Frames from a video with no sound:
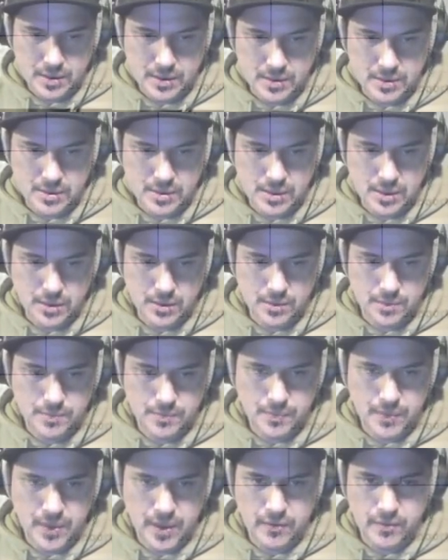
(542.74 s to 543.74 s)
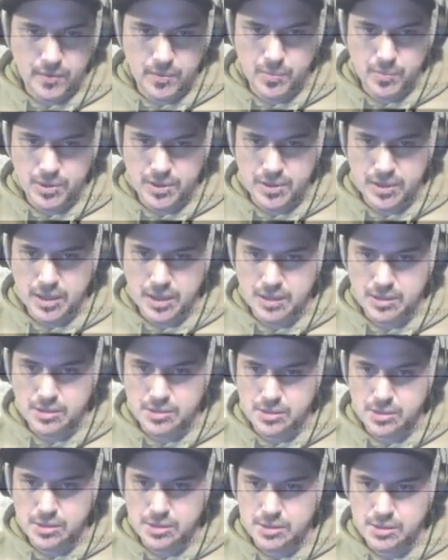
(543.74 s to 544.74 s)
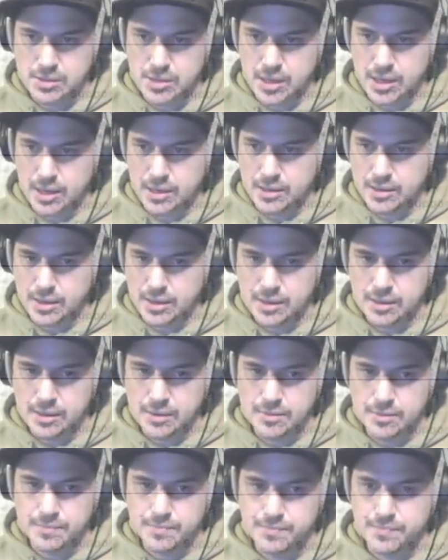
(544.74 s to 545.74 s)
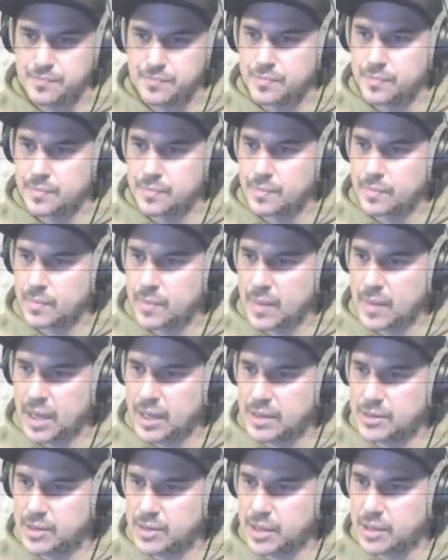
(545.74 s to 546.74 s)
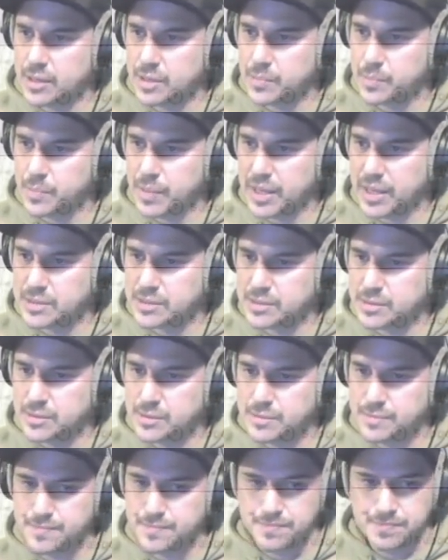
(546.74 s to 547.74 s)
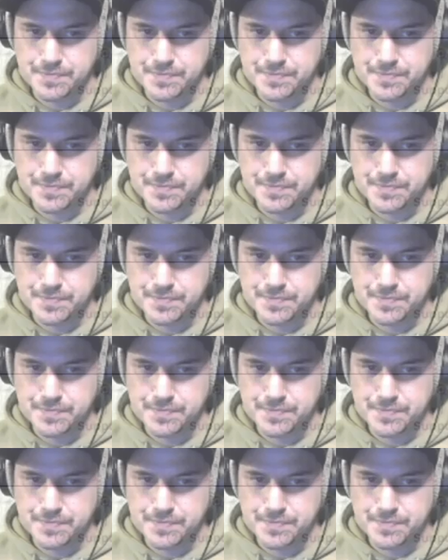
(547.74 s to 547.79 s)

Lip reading: So if you put things to the side there and you get your pencil,